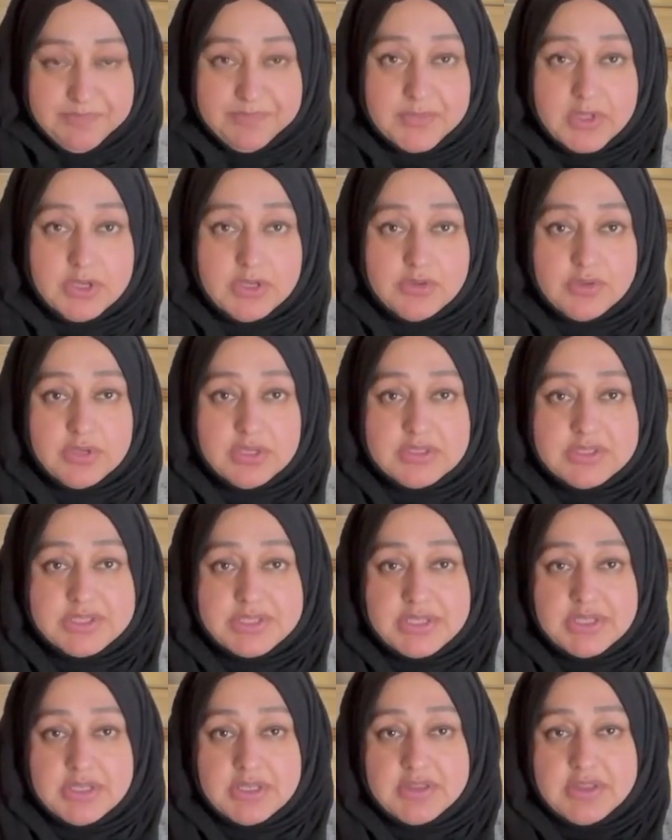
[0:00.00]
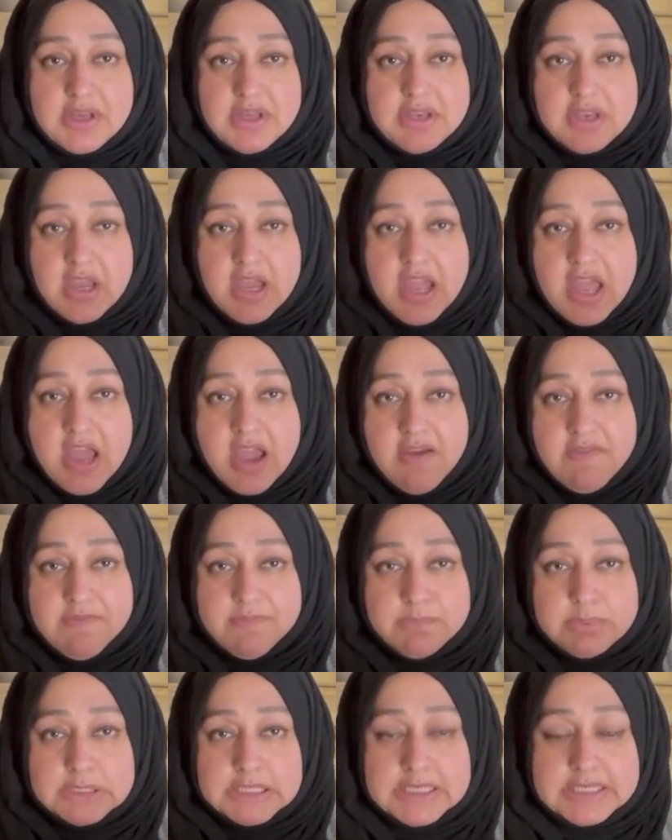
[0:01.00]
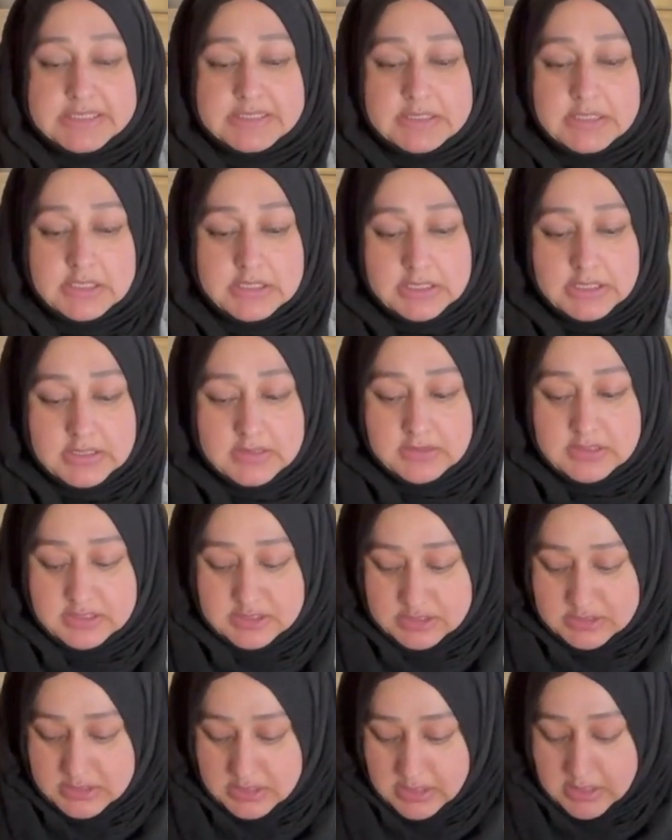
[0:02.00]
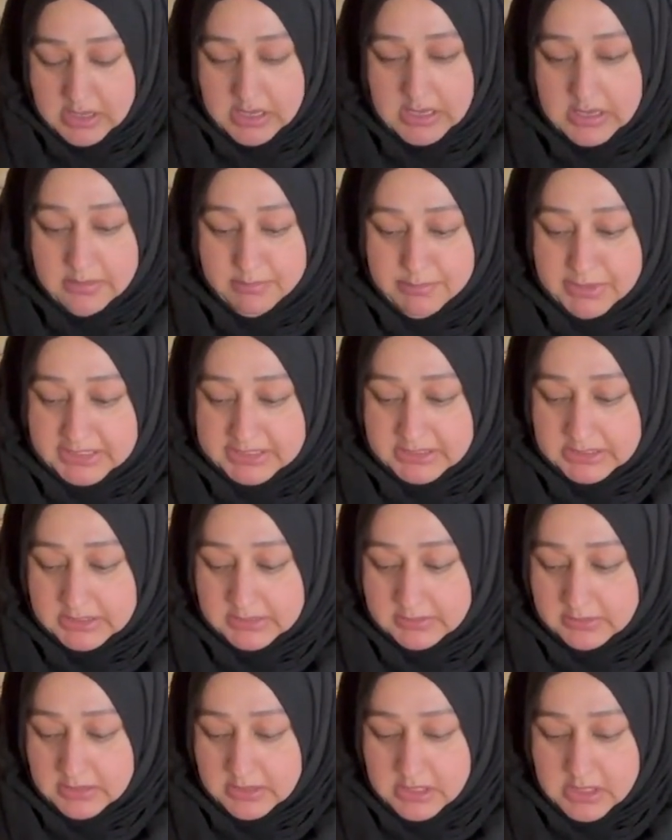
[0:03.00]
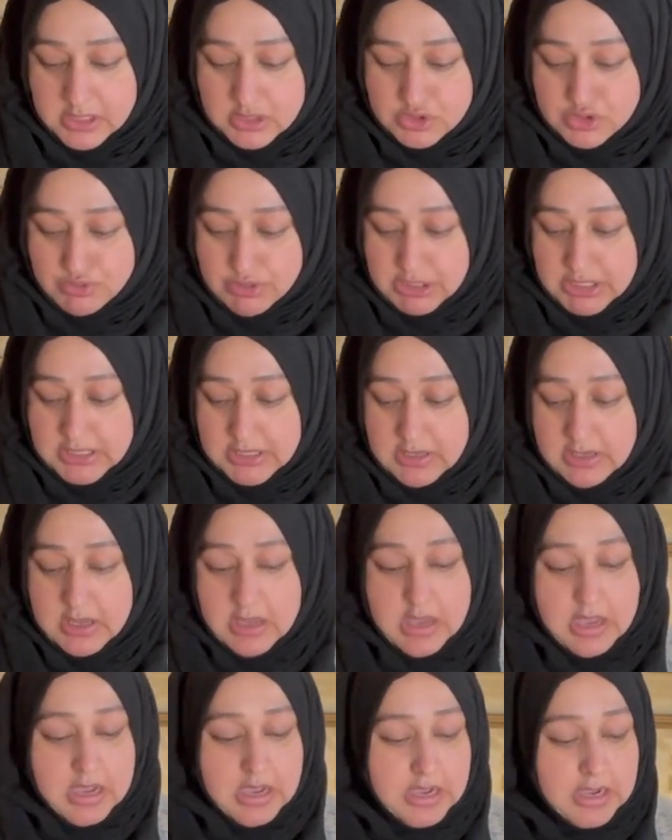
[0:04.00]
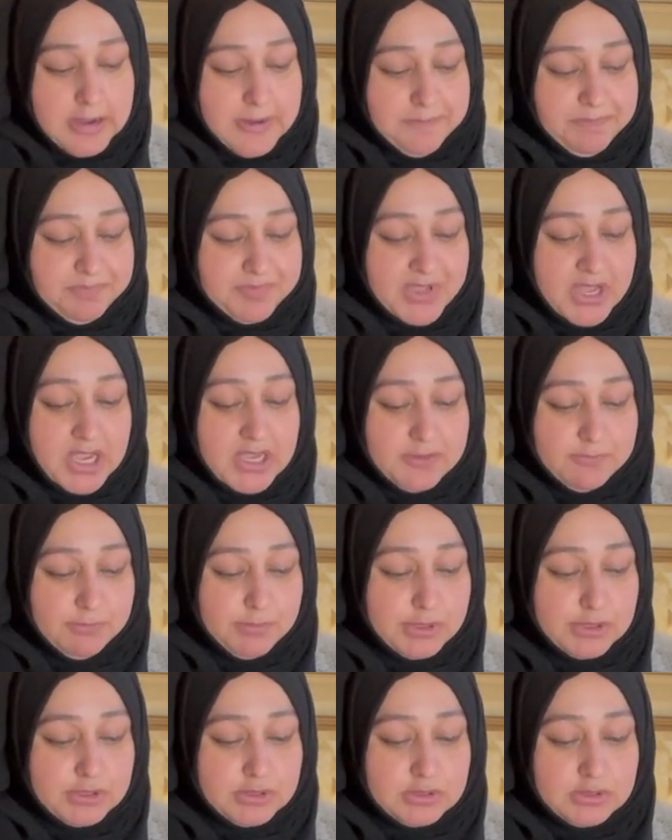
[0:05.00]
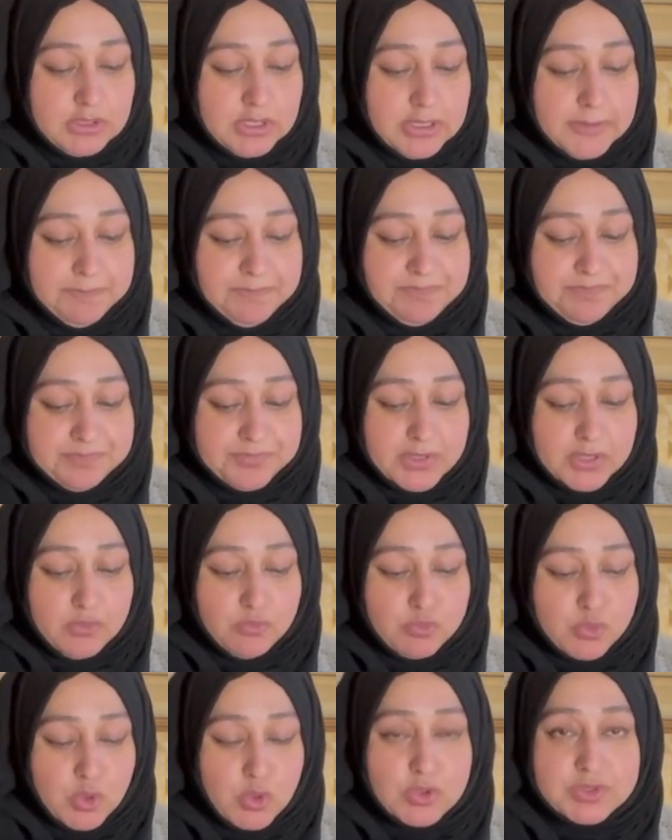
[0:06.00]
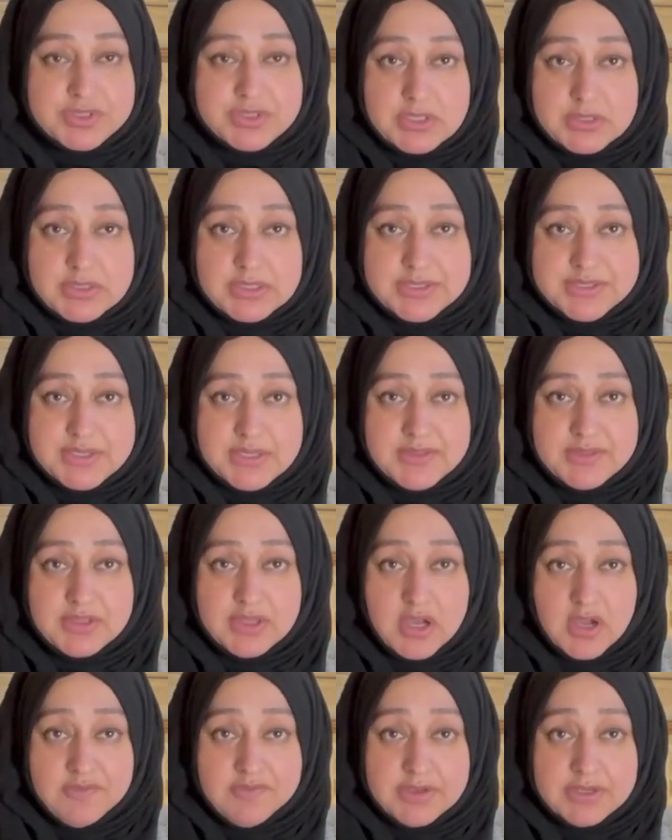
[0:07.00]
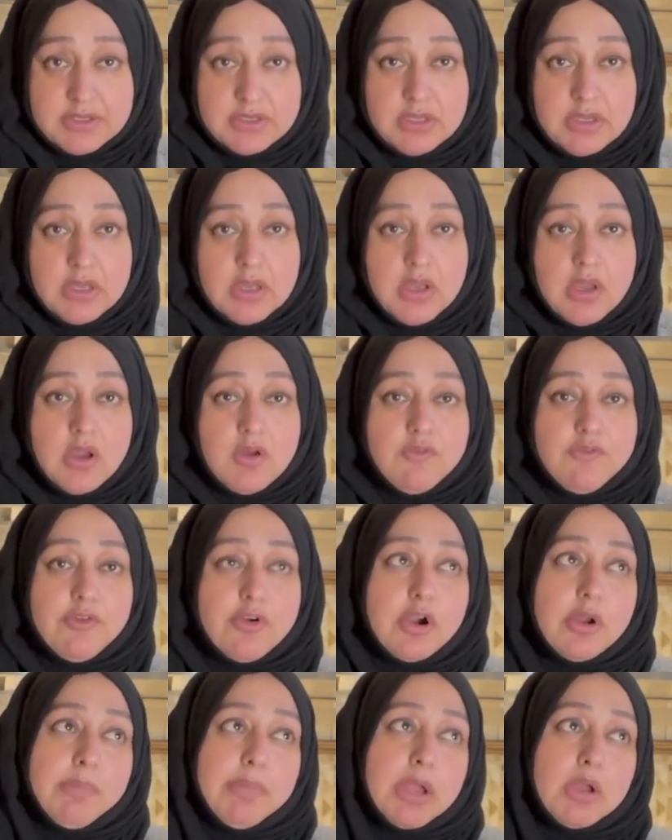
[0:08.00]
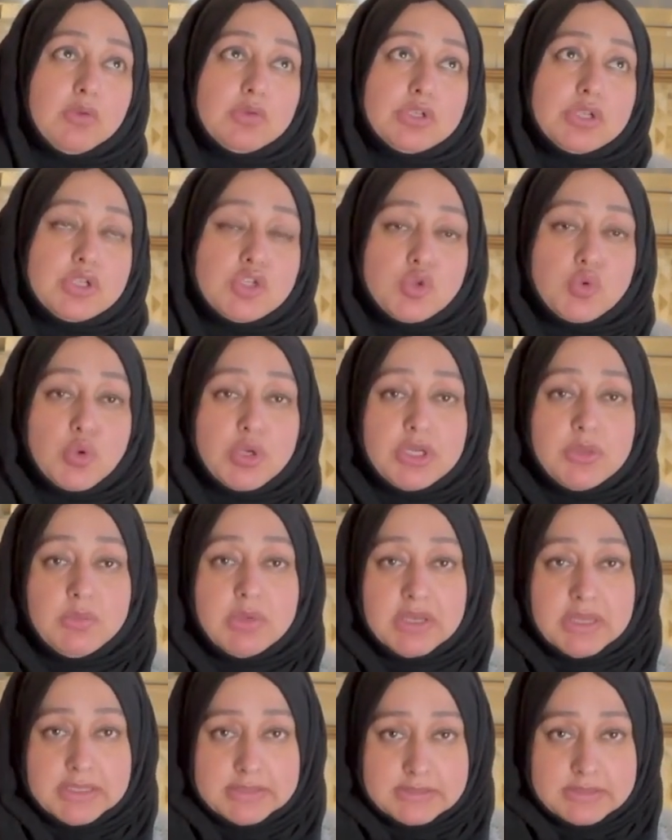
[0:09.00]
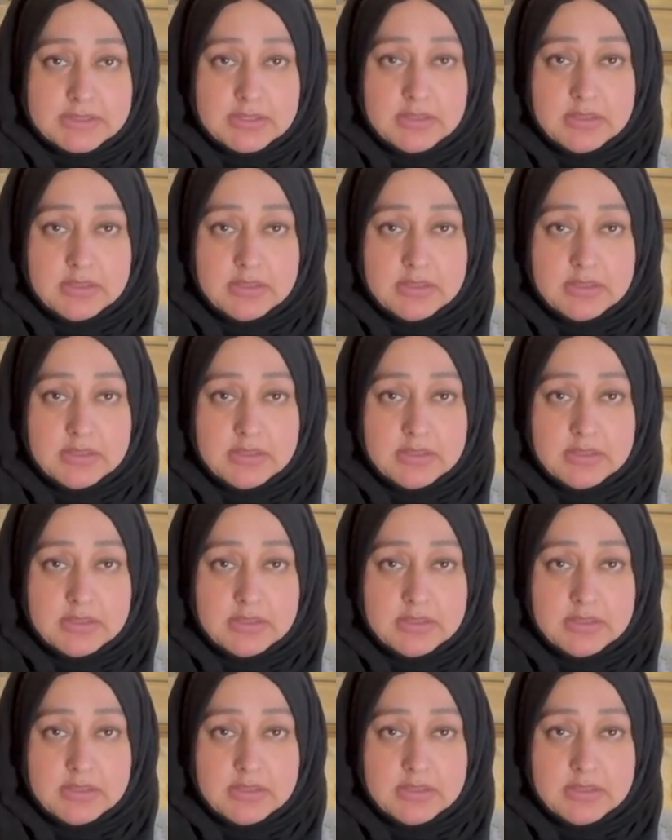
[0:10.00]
You can see that I have placed it in this baking tray. I will roast this in the oven for about 20 minutes